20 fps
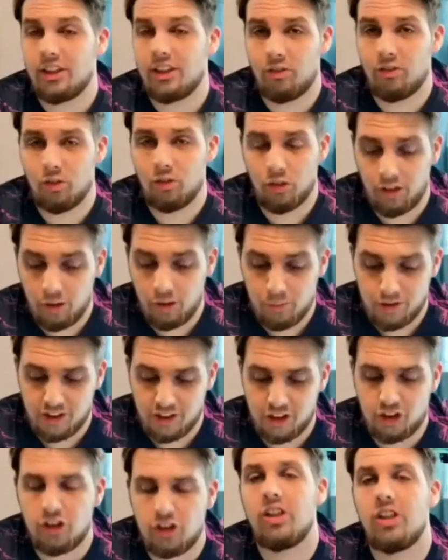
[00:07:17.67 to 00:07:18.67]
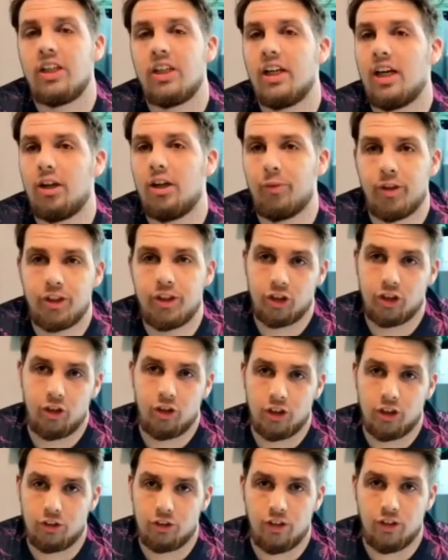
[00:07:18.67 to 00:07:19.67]
they've wrote there was the drunk guy with the
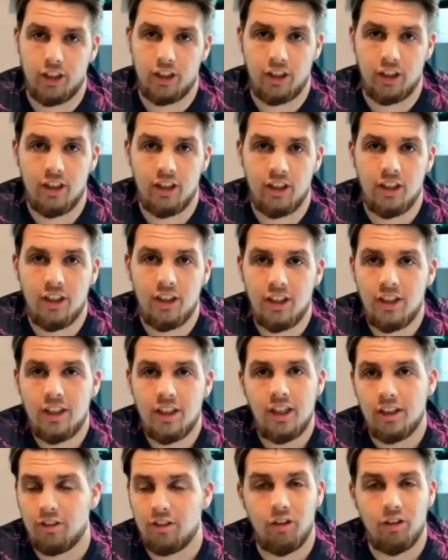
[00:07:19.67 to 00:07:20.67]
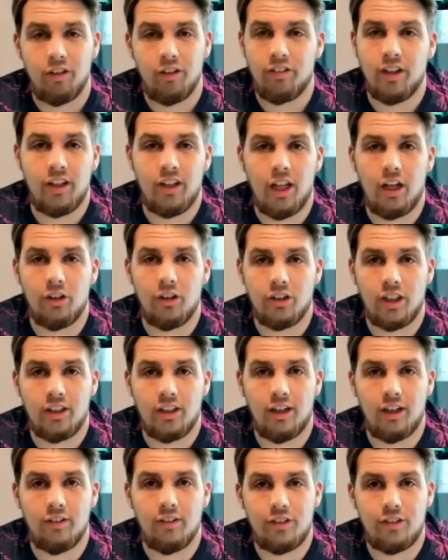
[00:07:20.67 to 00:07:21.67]
Scottish flag. Don't know if that narrows that
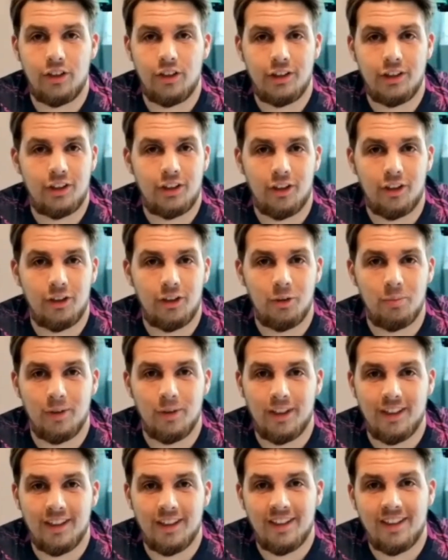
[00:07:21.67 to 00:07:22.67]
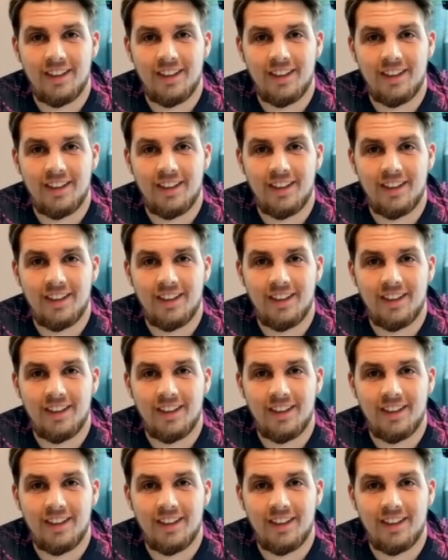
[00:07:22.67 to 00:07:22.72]
down for you at all, but